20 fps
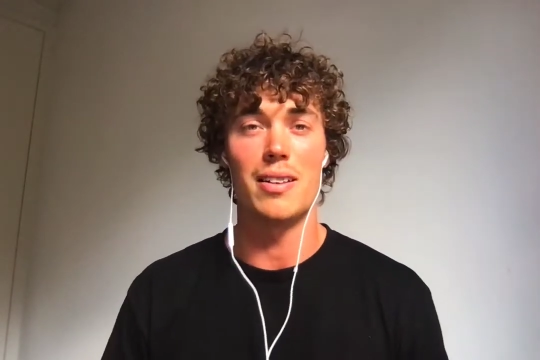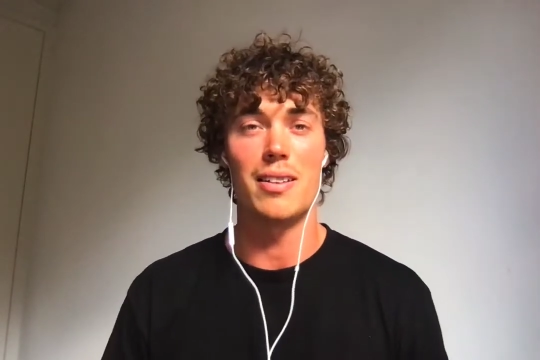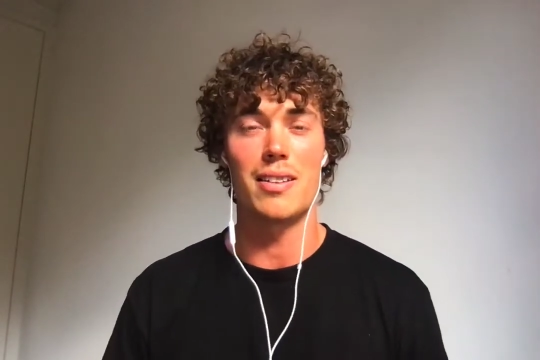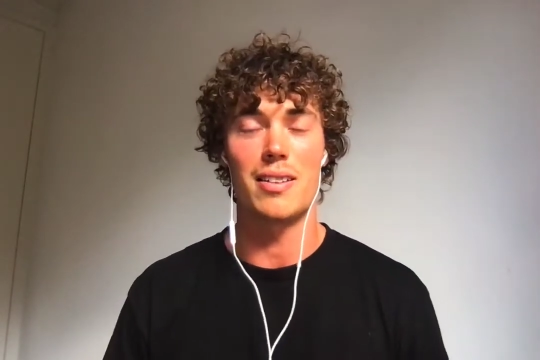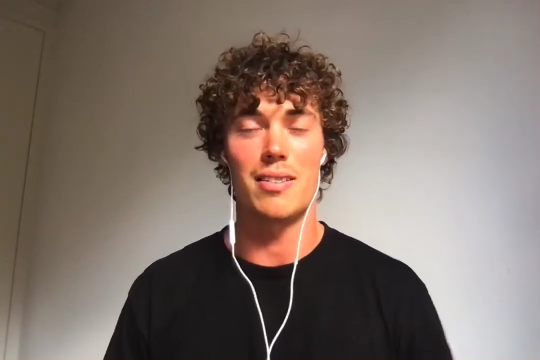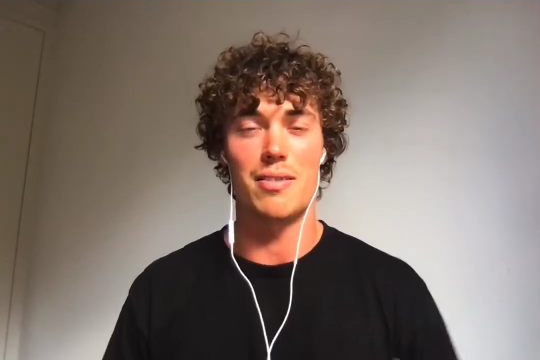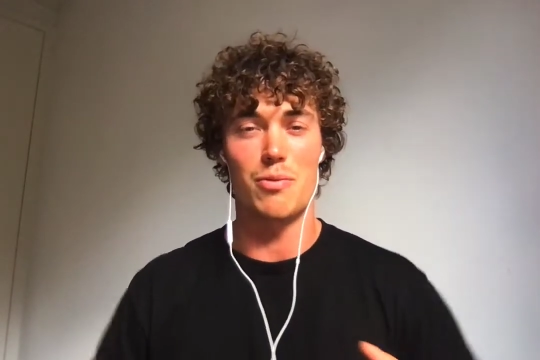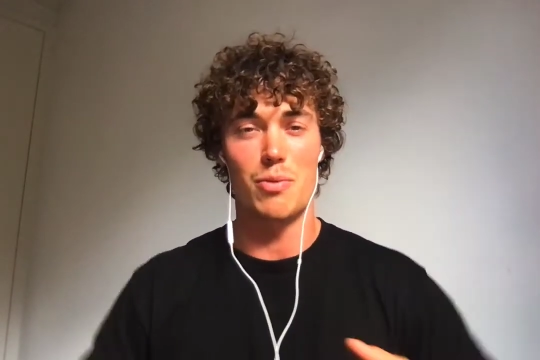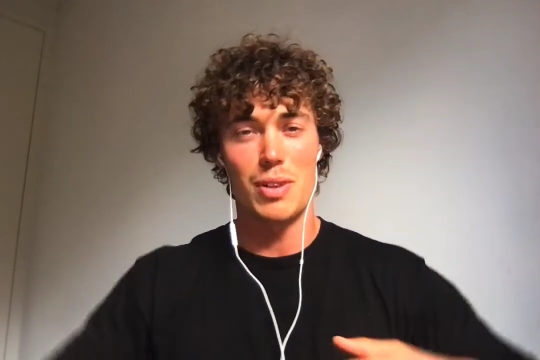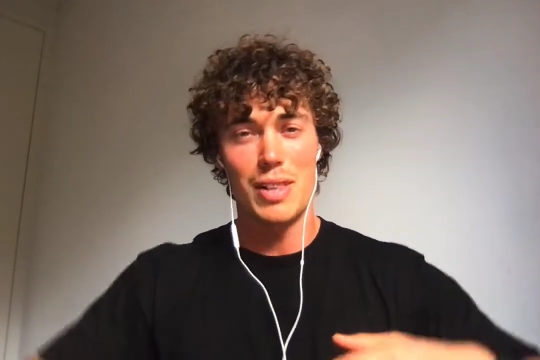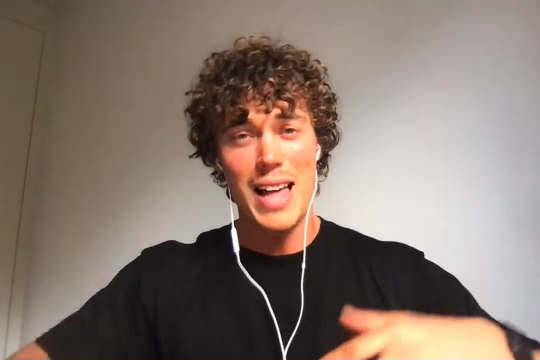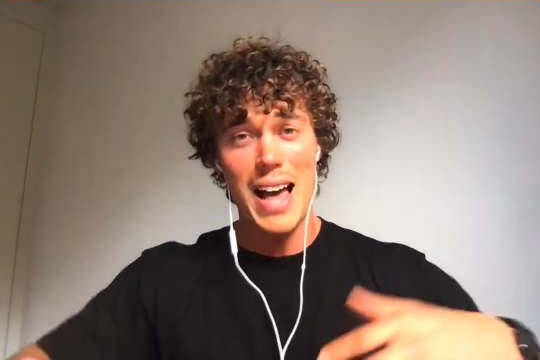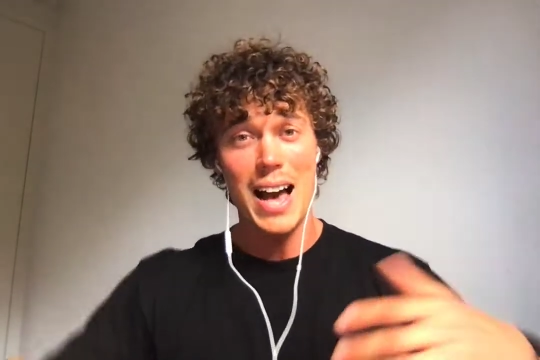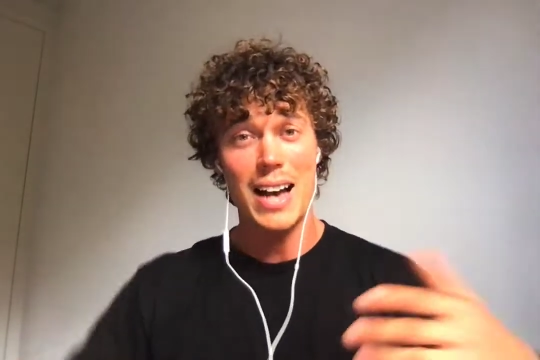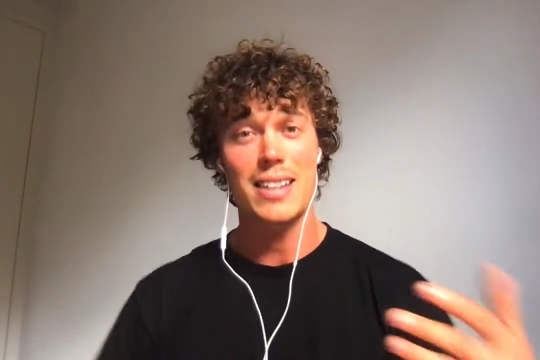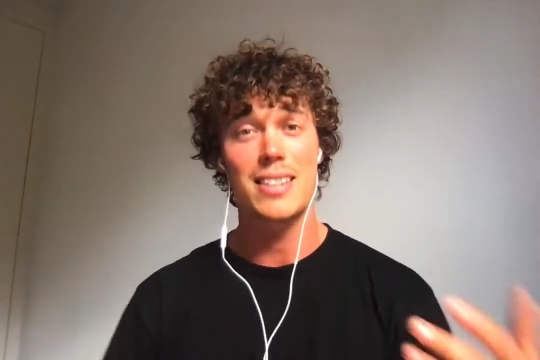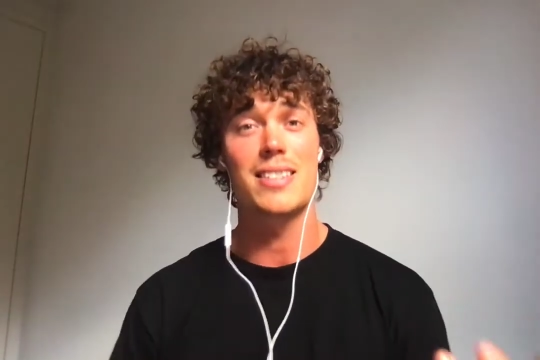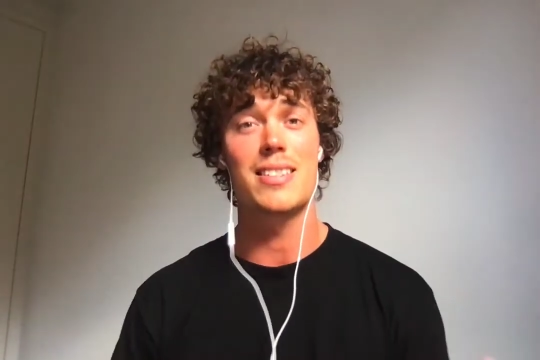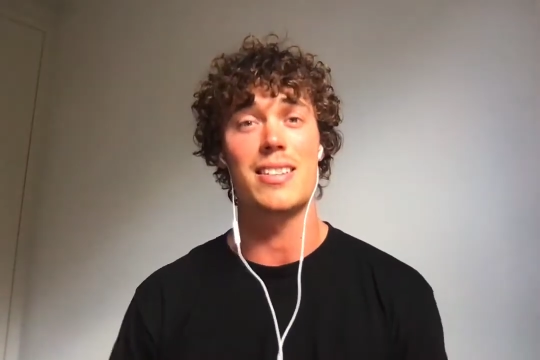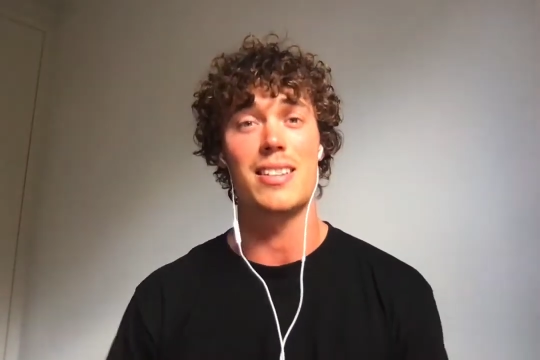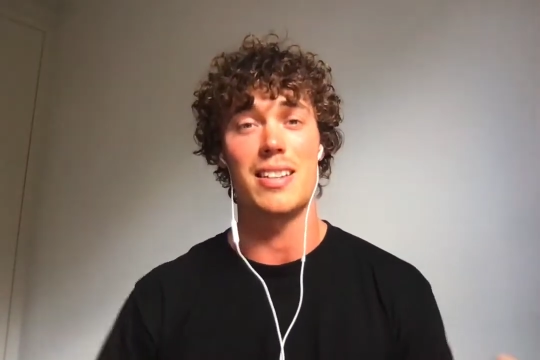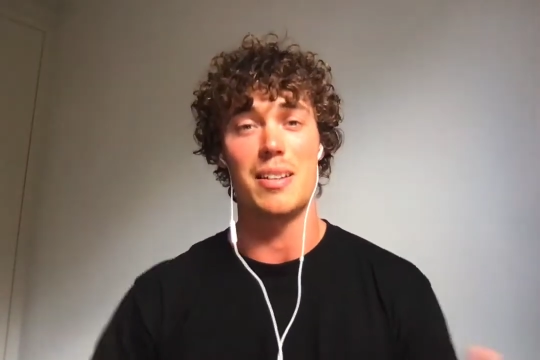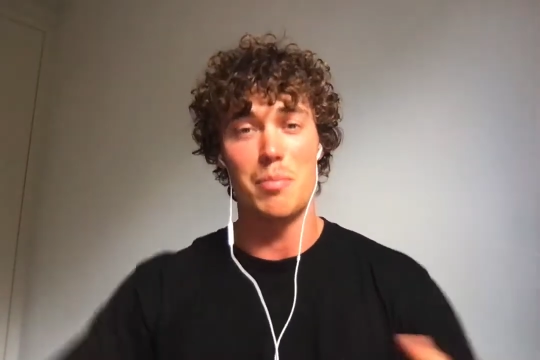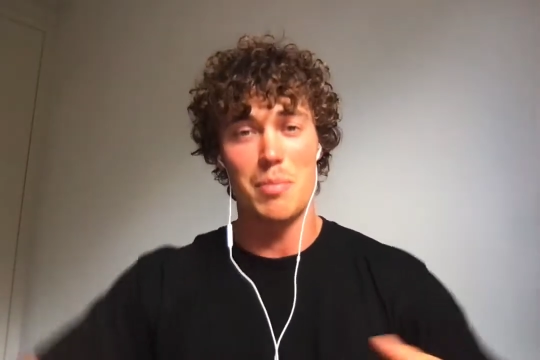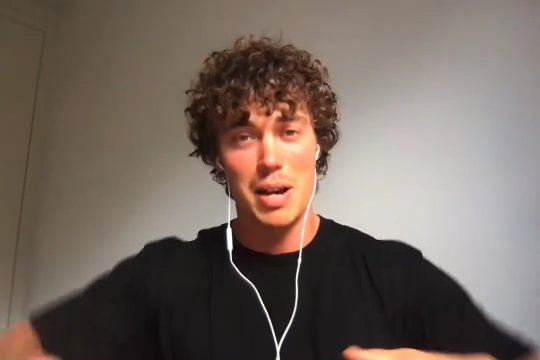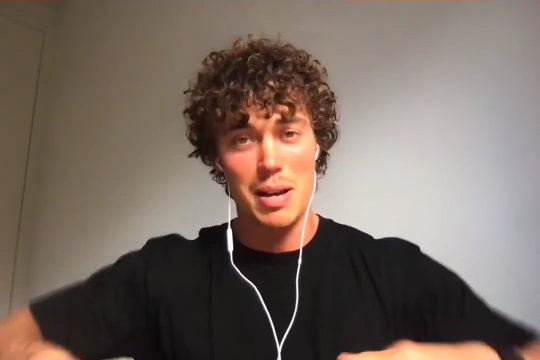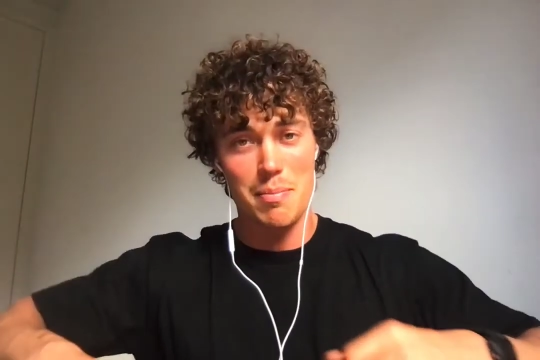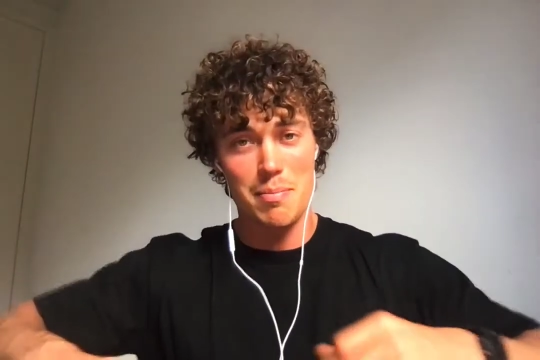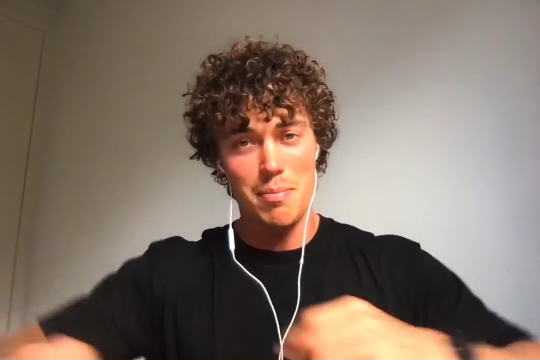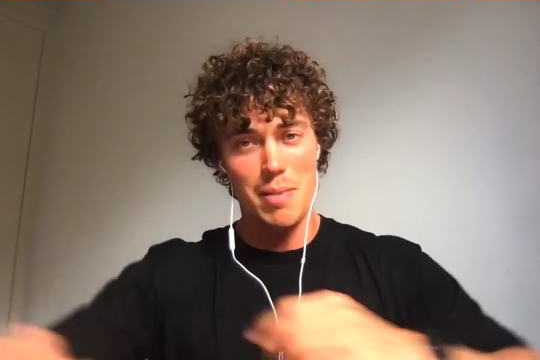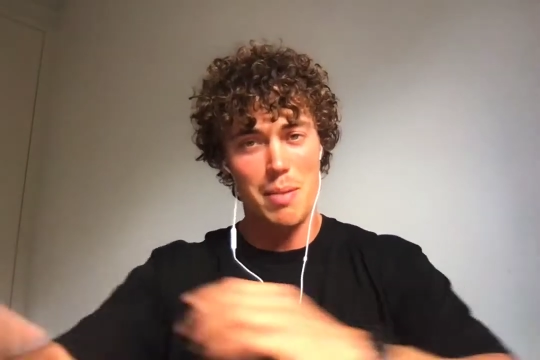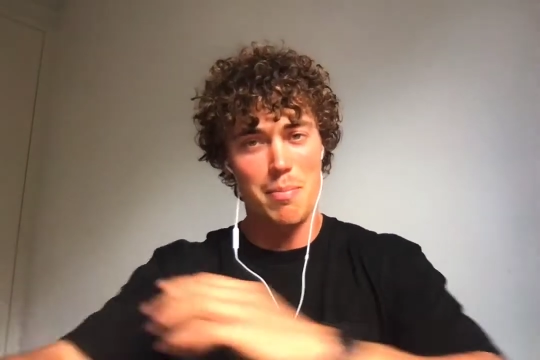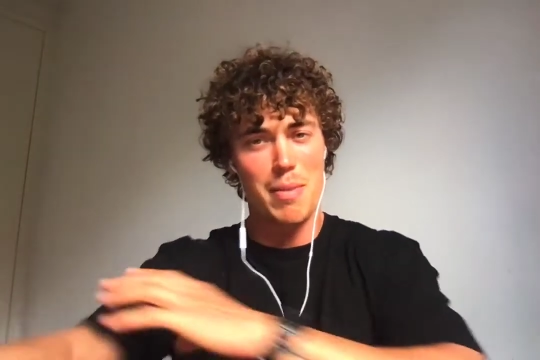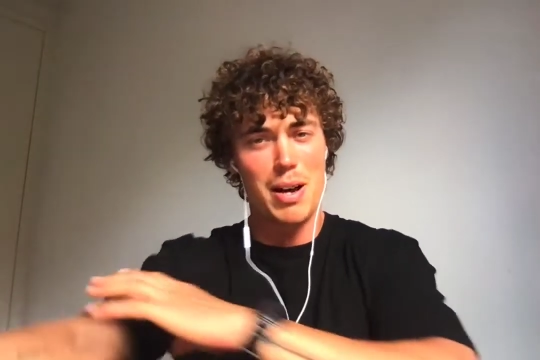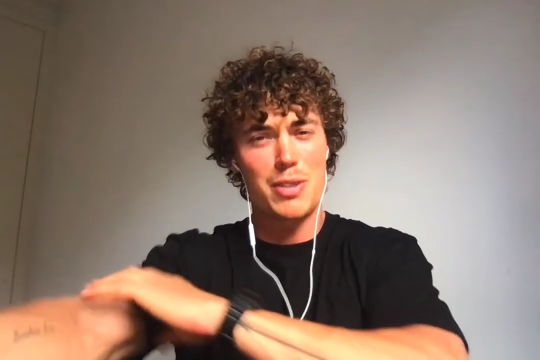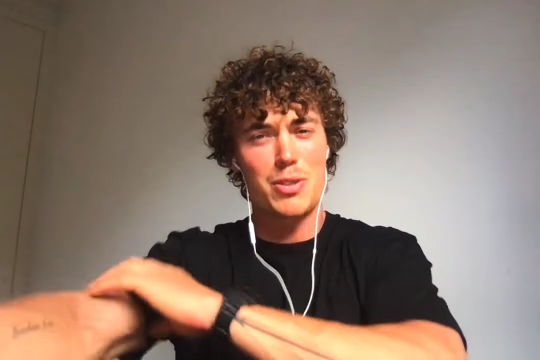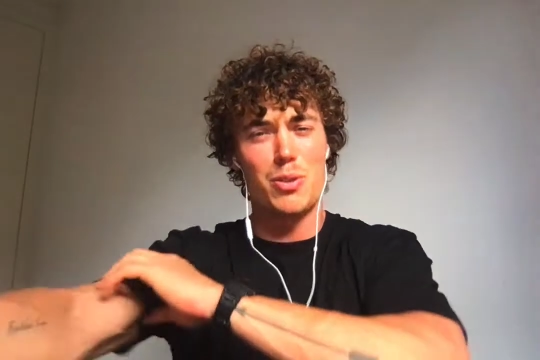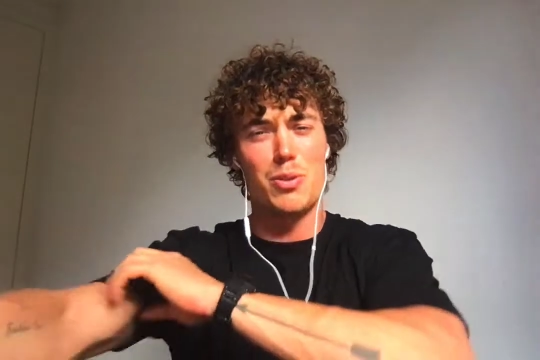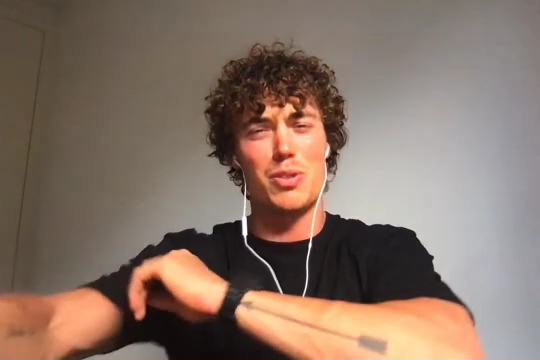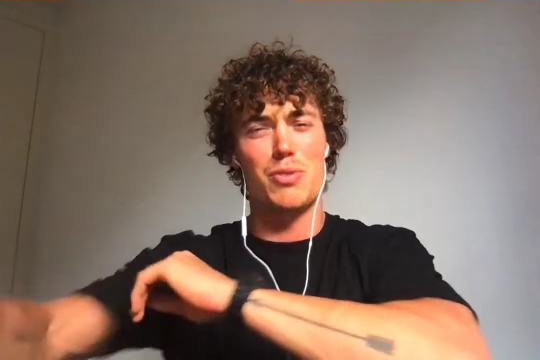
and relax in my muscles,